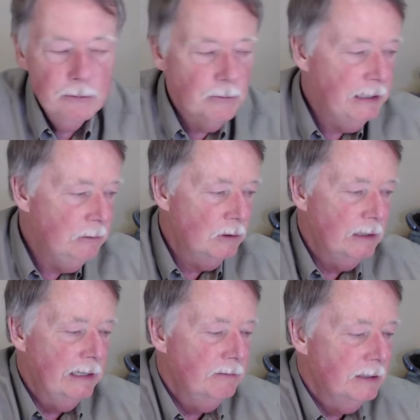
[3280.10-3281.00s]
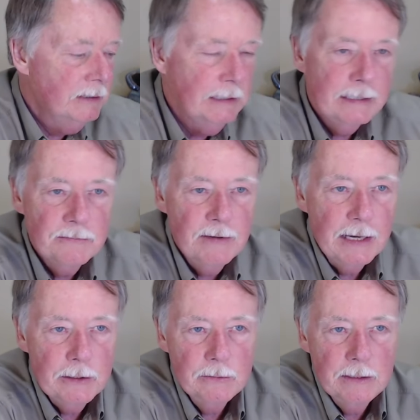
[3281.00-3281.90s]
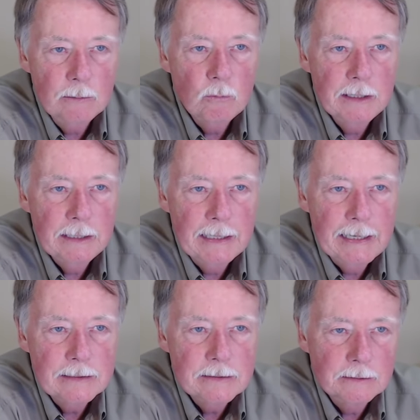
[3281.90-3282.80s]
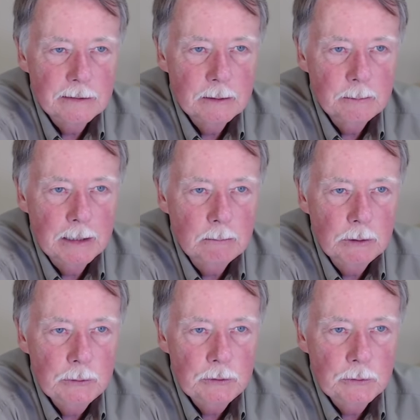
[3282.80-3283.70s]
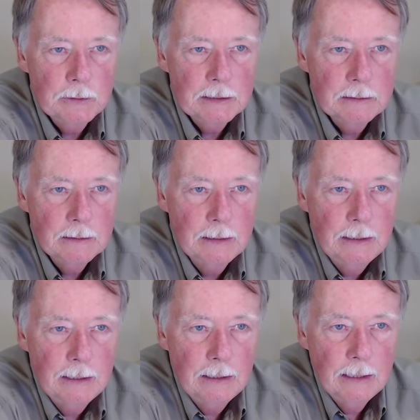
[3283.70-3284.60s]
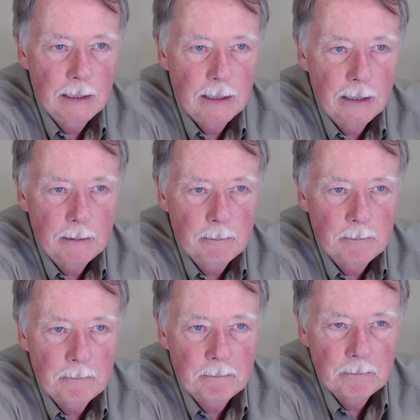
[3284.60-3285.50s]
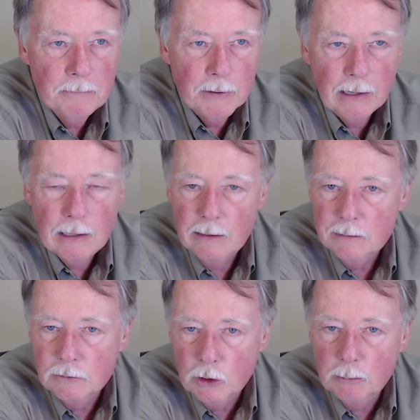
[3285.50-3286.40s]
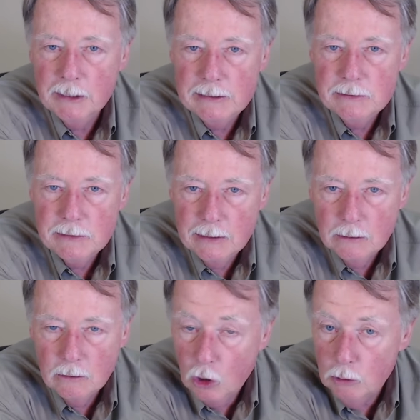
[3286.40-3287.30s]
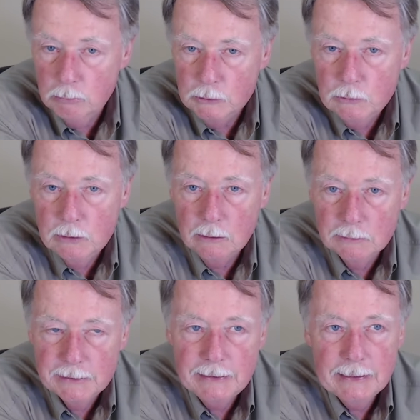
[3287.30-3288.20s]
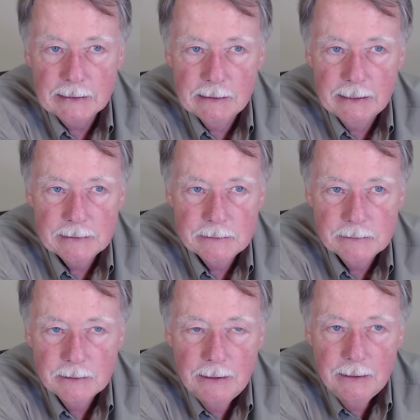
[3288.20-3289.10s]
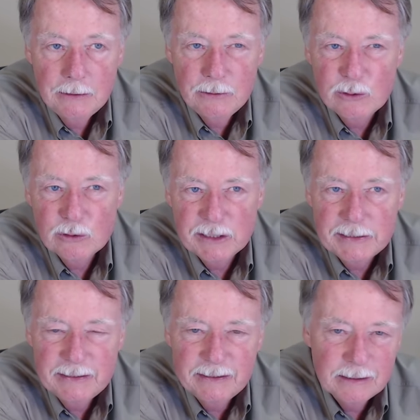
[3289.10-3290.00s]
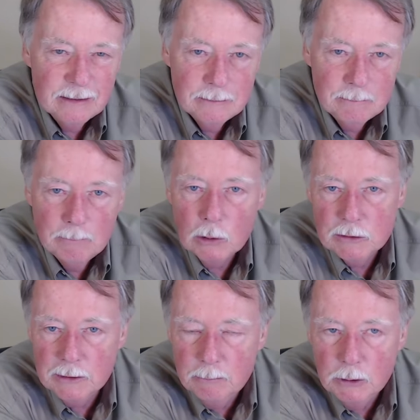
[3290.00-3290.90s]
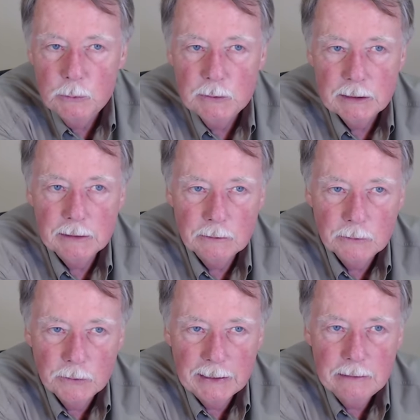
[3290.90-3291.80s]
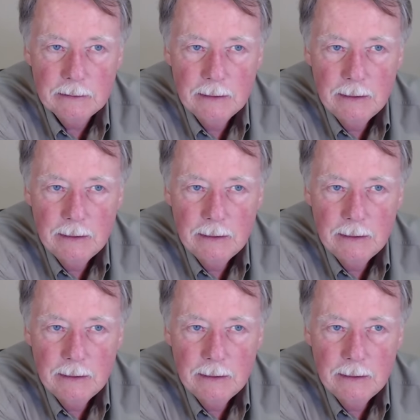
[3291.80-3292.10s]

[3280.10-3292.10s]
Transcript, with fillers: green will have a little less value than one that has a little bit of blue to it. Um, there are tourmalines that are all blue called indicolites. Usually they're mostly blue with a little green.